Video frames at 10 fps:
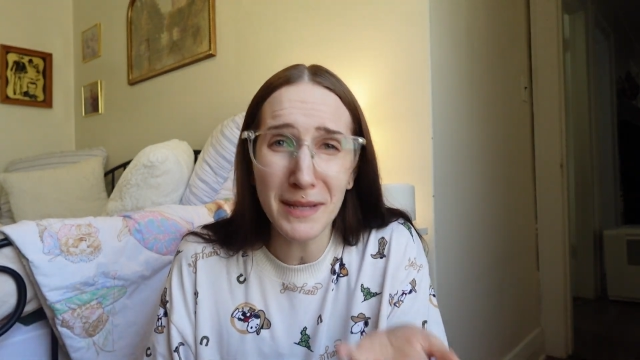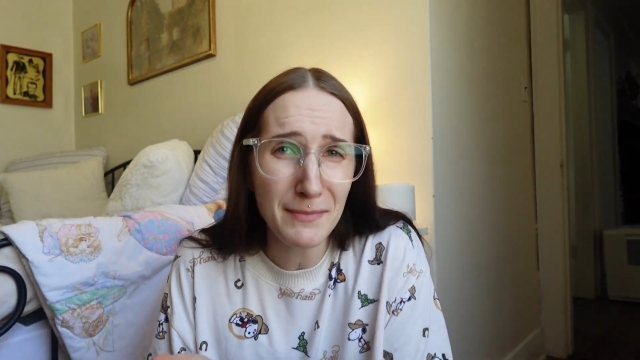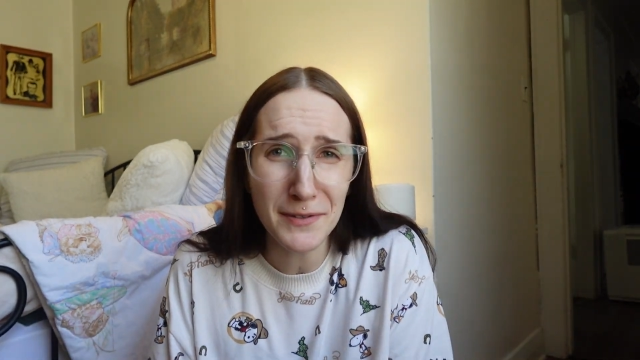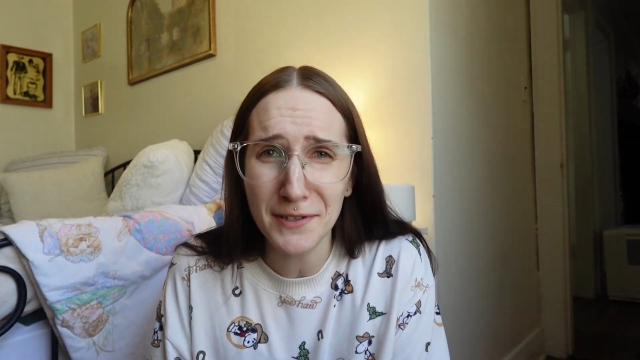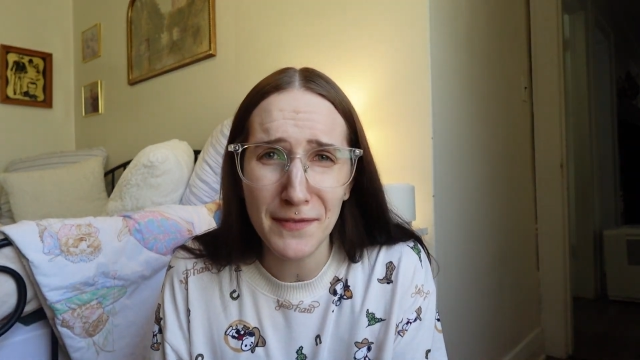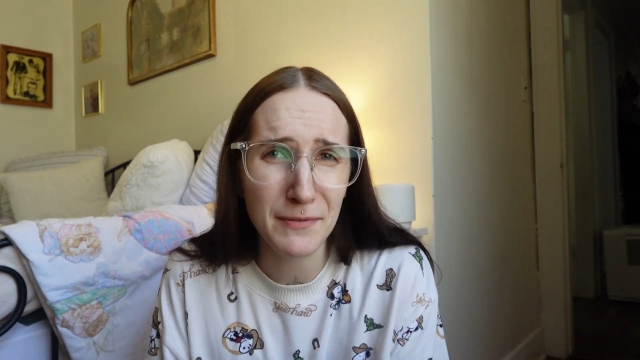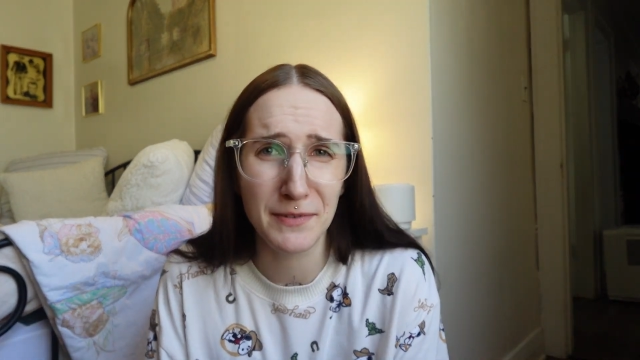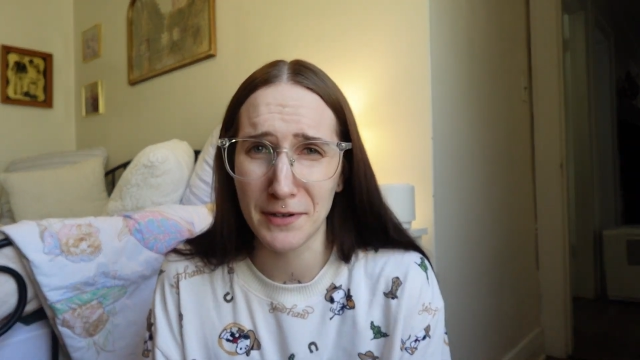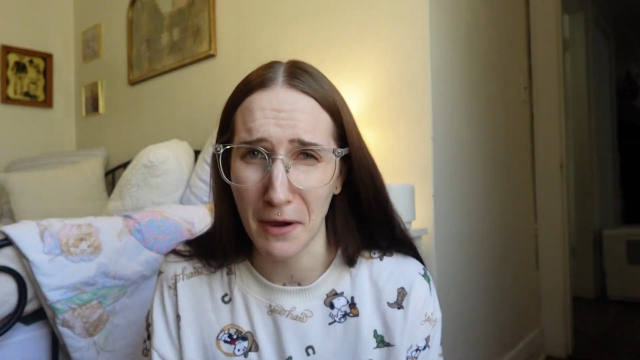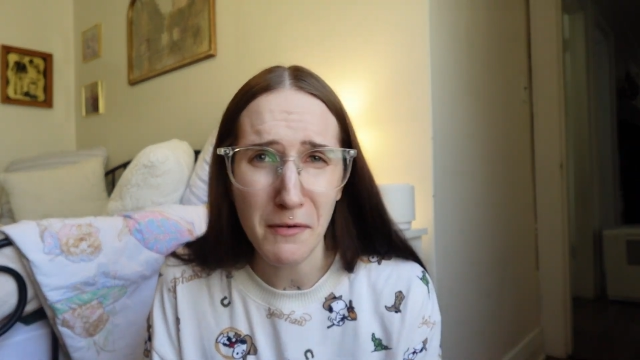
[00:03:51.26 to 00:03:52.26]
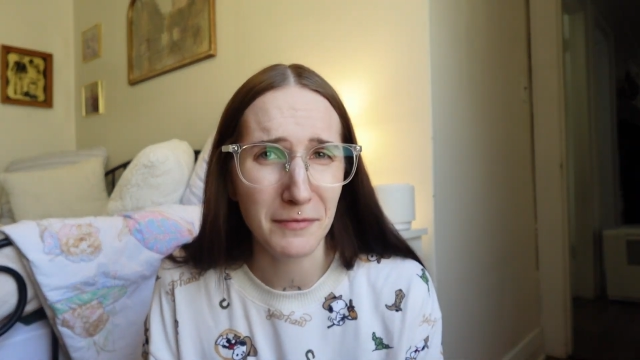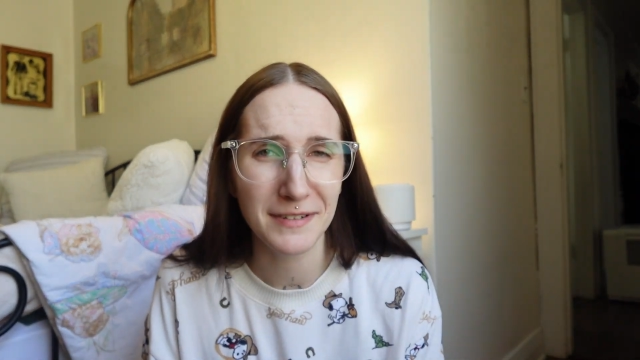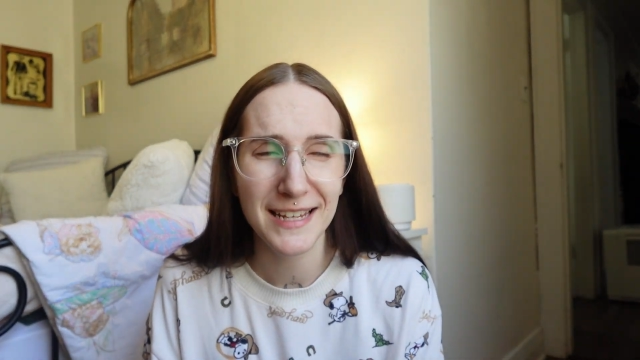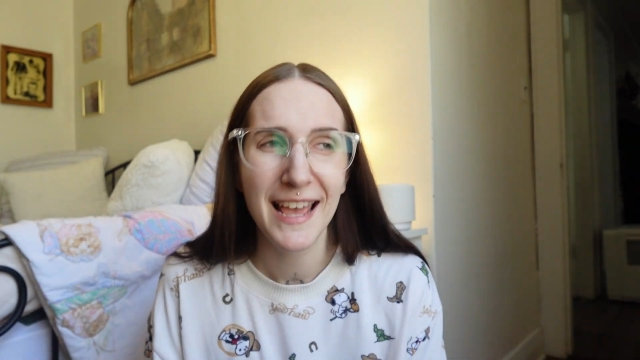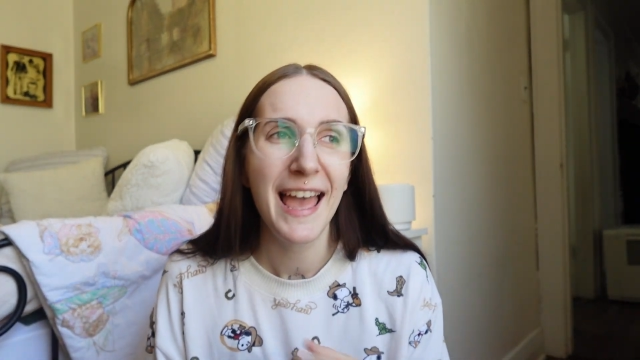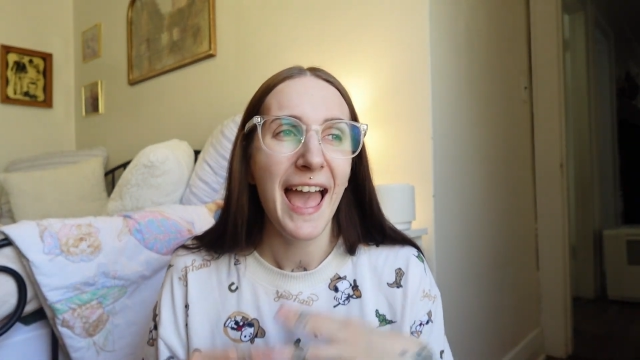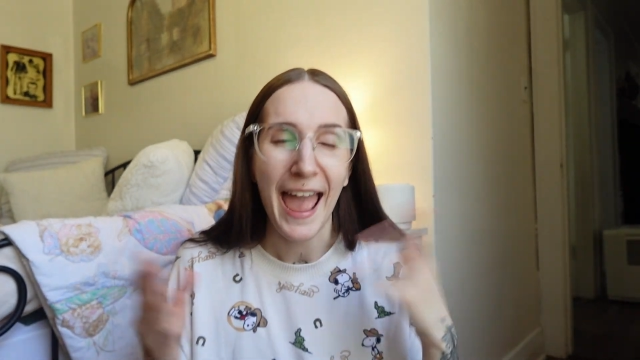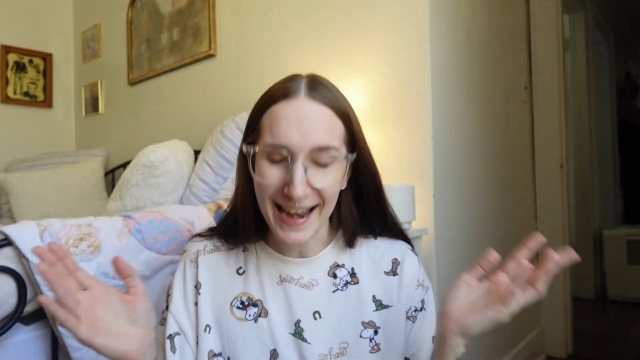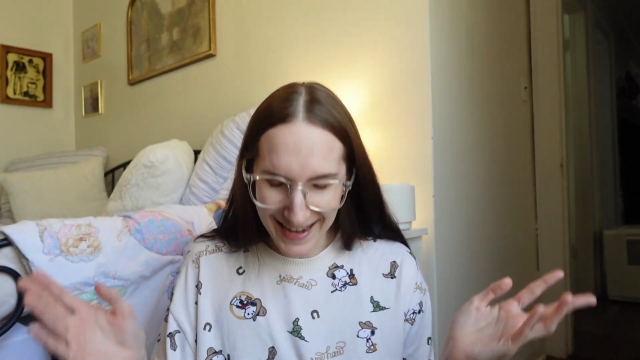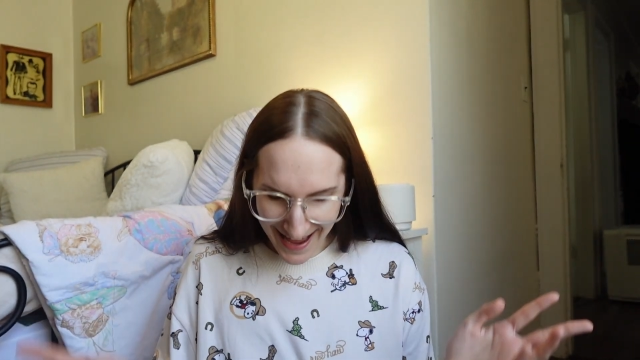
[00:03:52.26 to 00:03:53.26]
most of you don't.
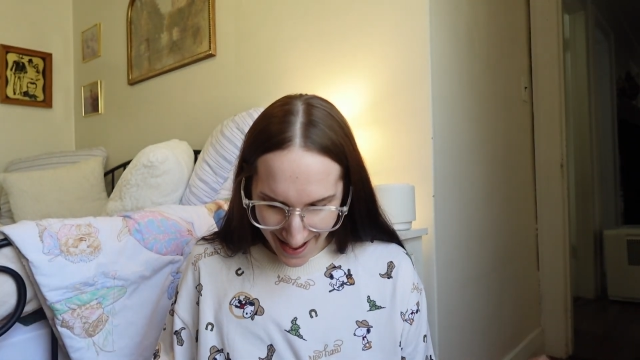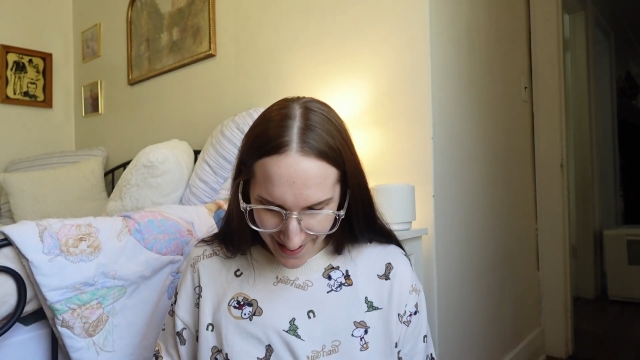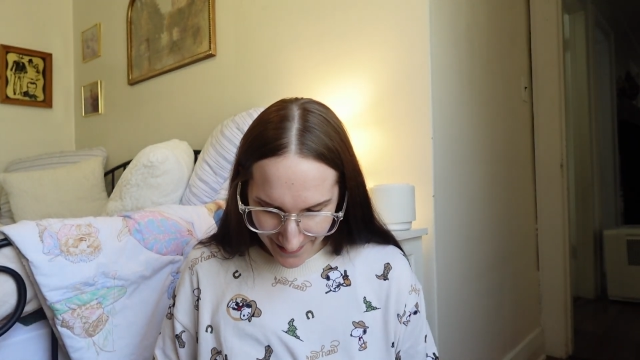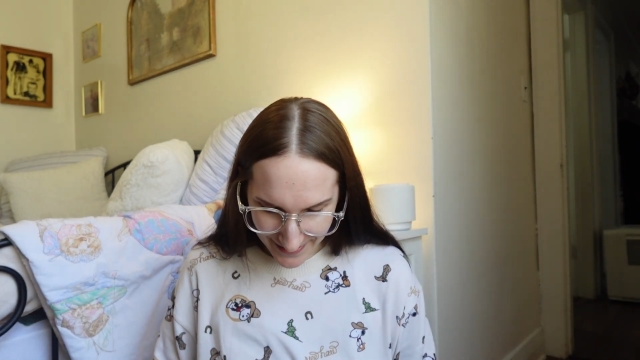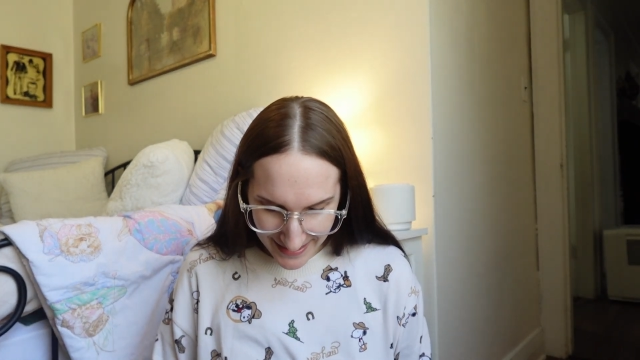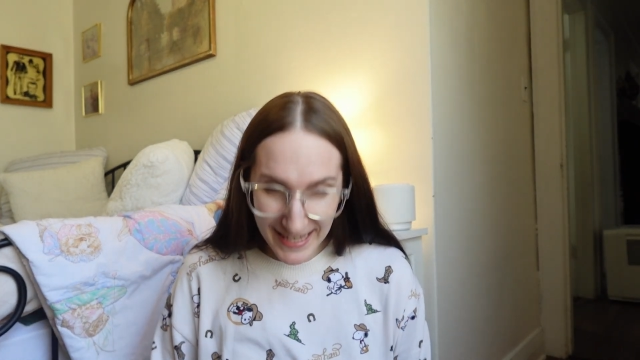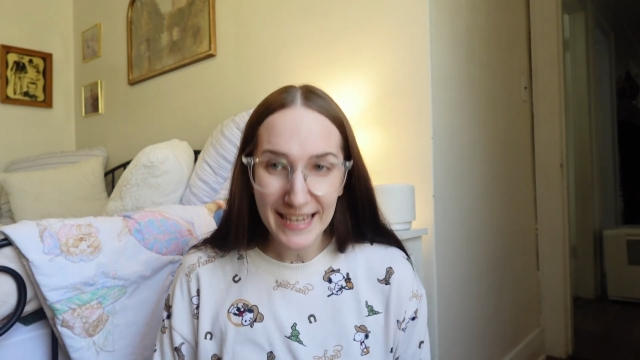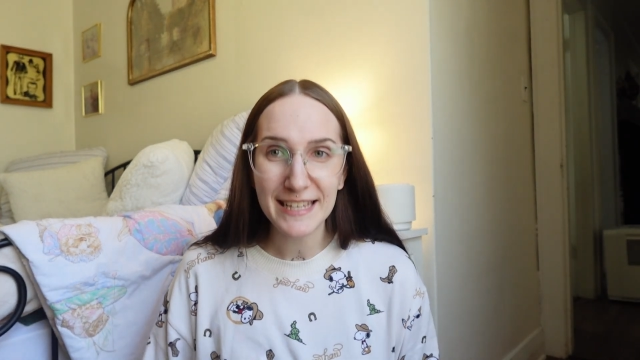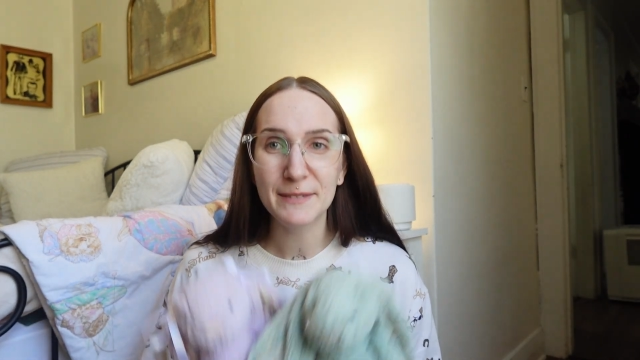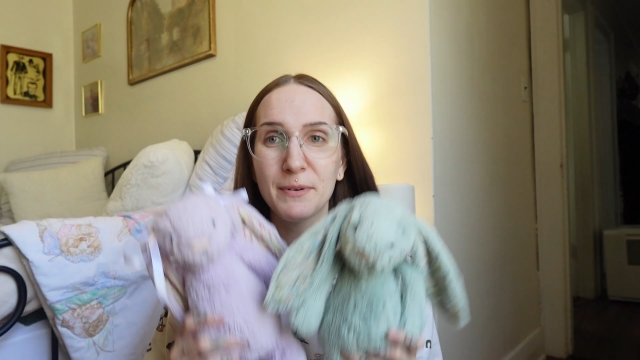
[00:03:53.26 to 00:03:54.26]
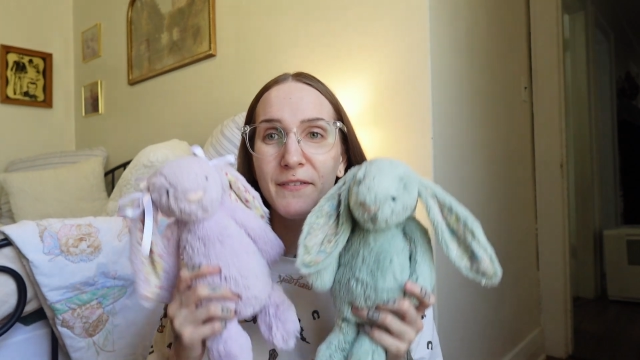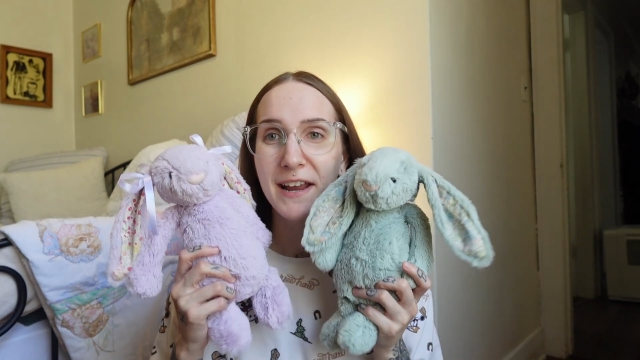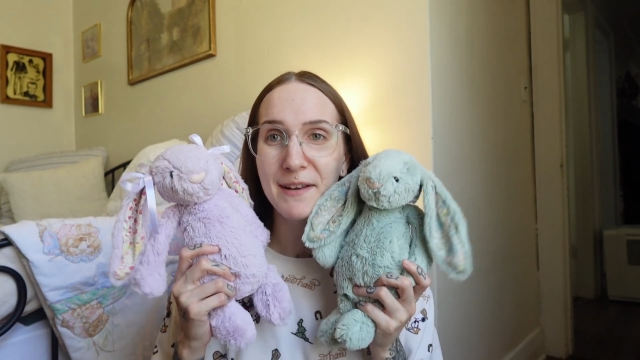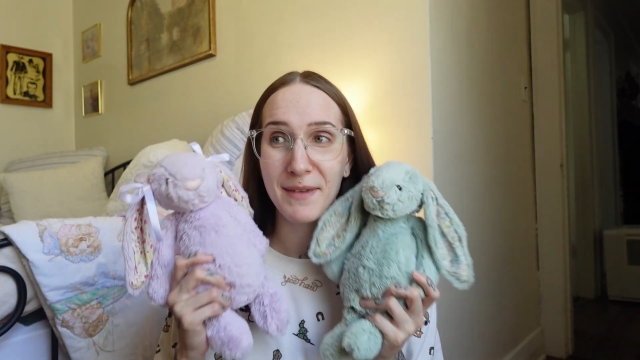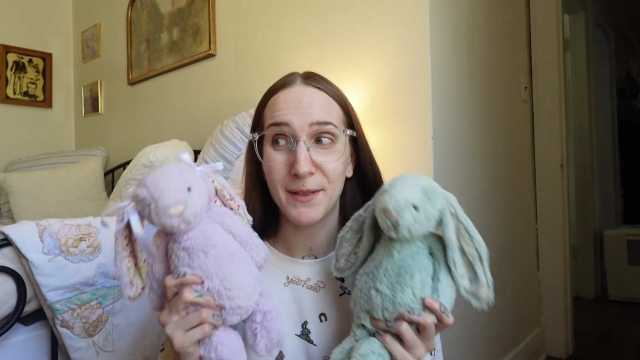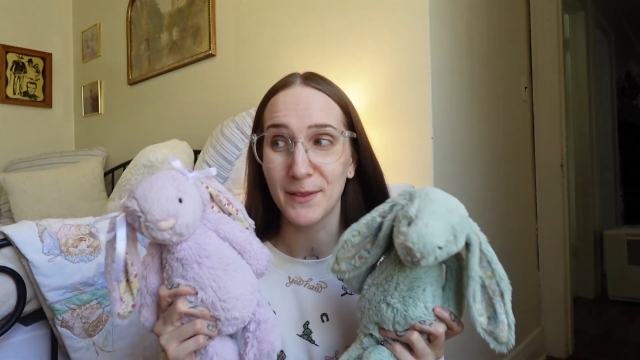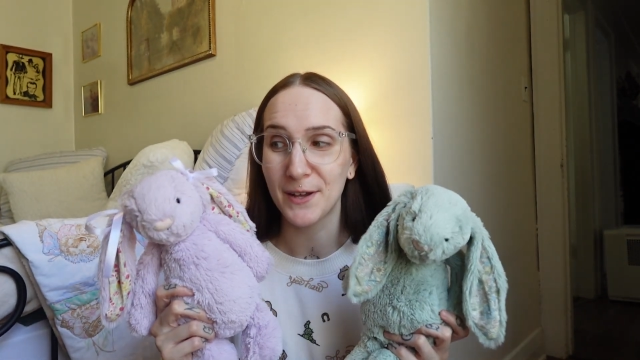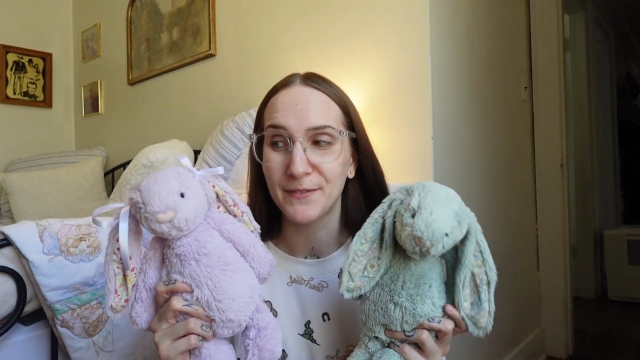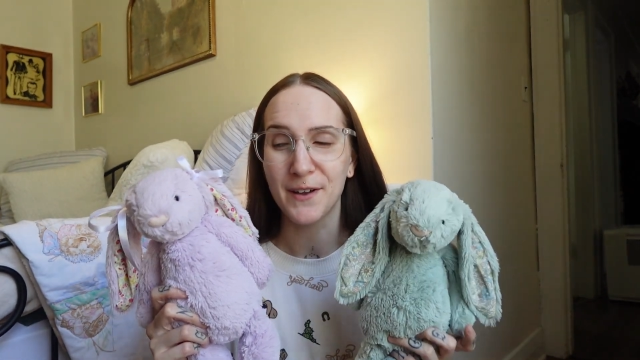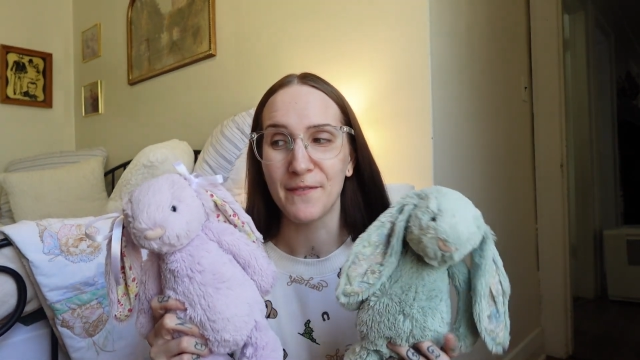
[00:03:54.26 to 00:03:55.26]
Anyhow, these provide me a
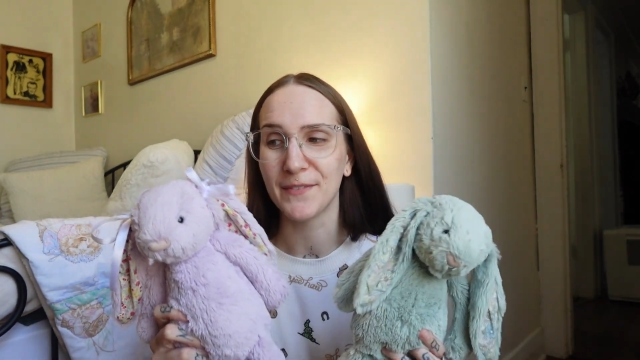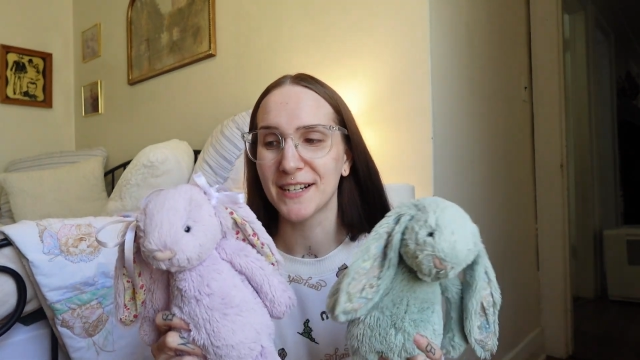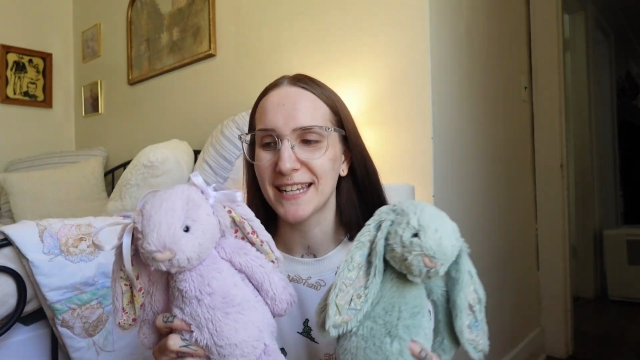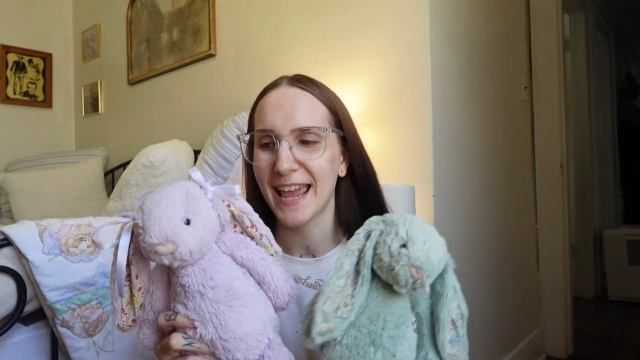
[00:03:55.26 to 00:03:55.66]
lot of comfort,